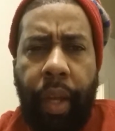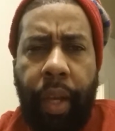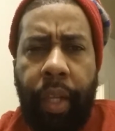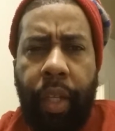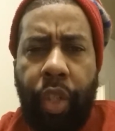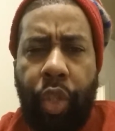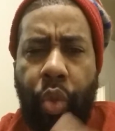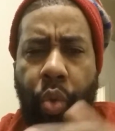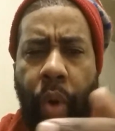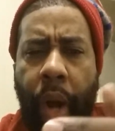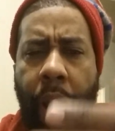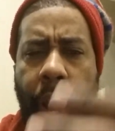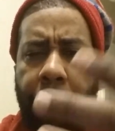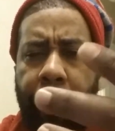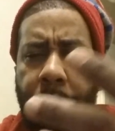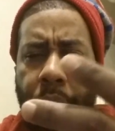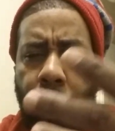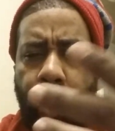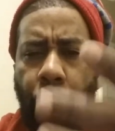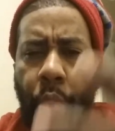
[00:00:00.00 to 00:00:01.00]
He described
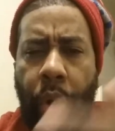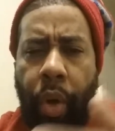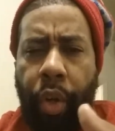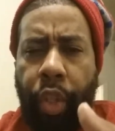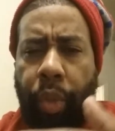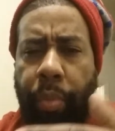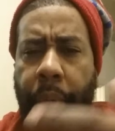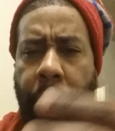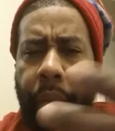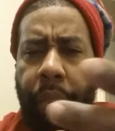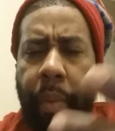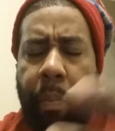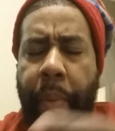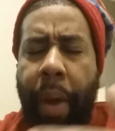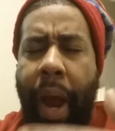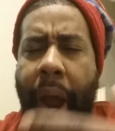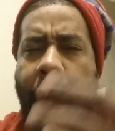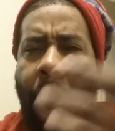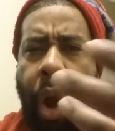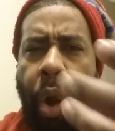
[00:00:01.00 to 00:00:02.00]
in his words, man, the
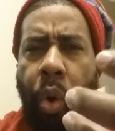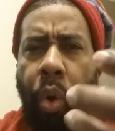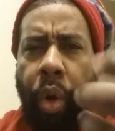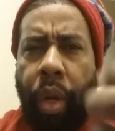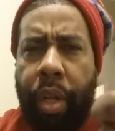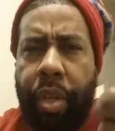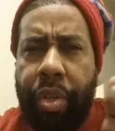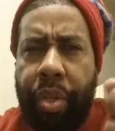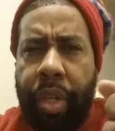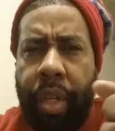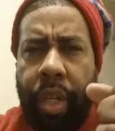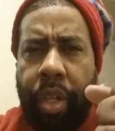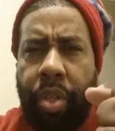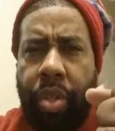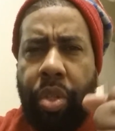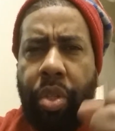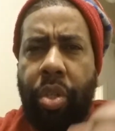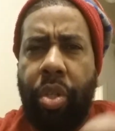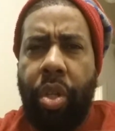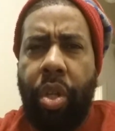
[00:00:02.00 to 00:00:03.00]

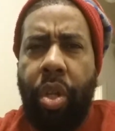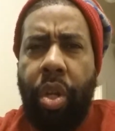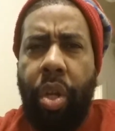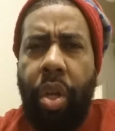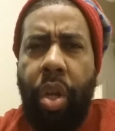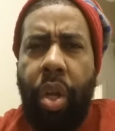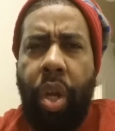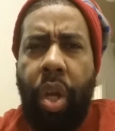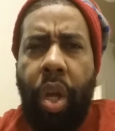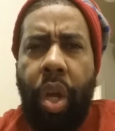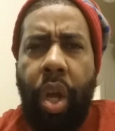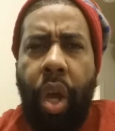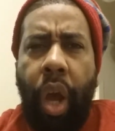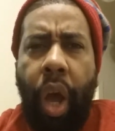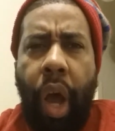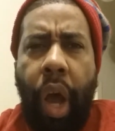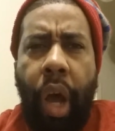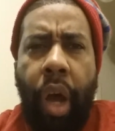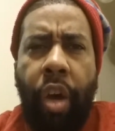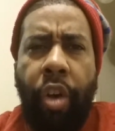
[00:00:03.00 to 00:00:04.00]
powerlessness
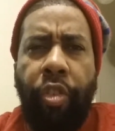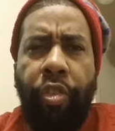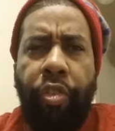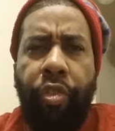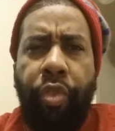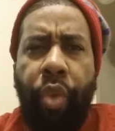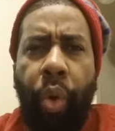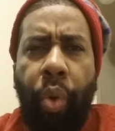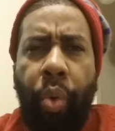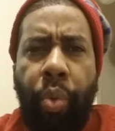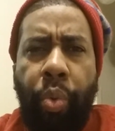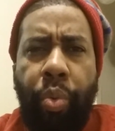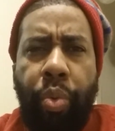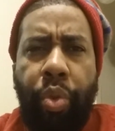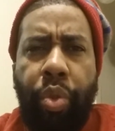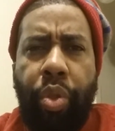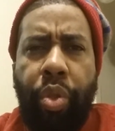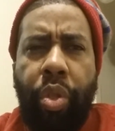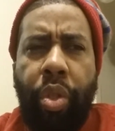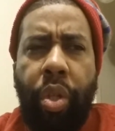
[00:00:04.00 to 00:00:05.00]
of
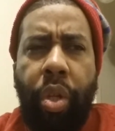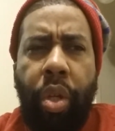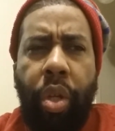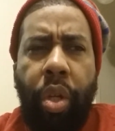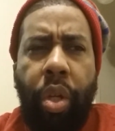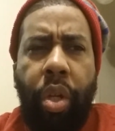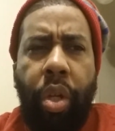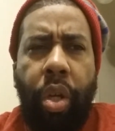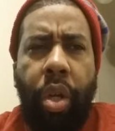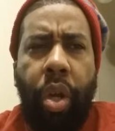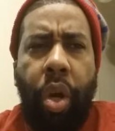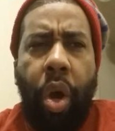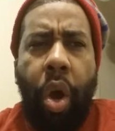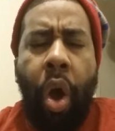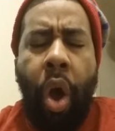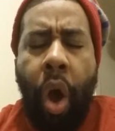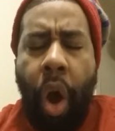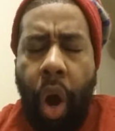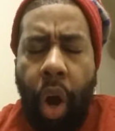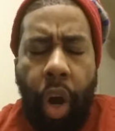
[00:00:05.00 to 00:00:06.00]
those
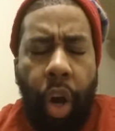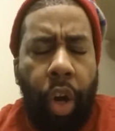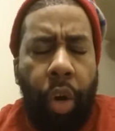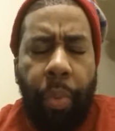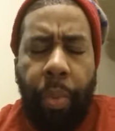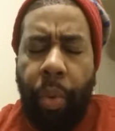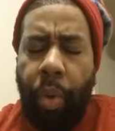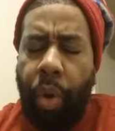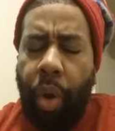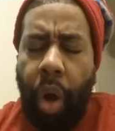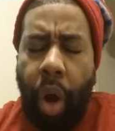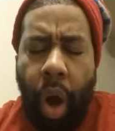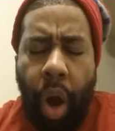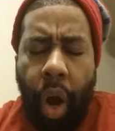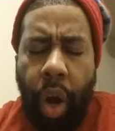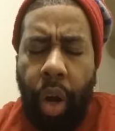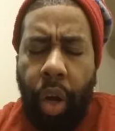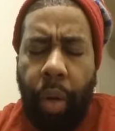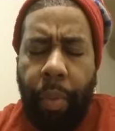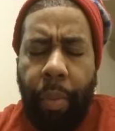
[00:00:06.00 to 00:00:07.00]
horrible,
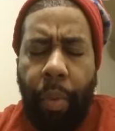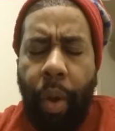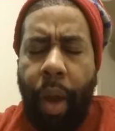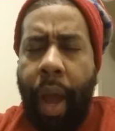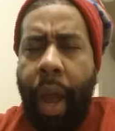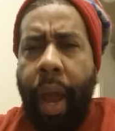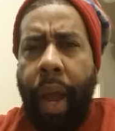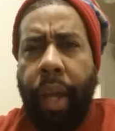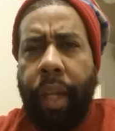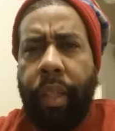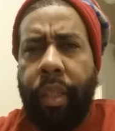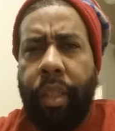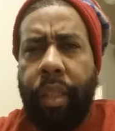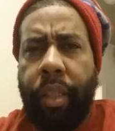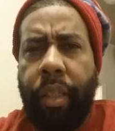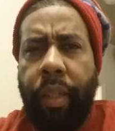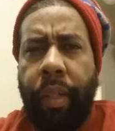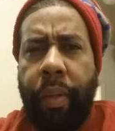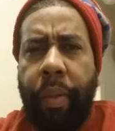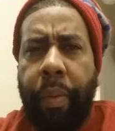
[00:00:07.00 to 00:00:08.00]
horrible
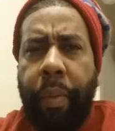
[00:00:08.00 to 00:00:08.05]
acts.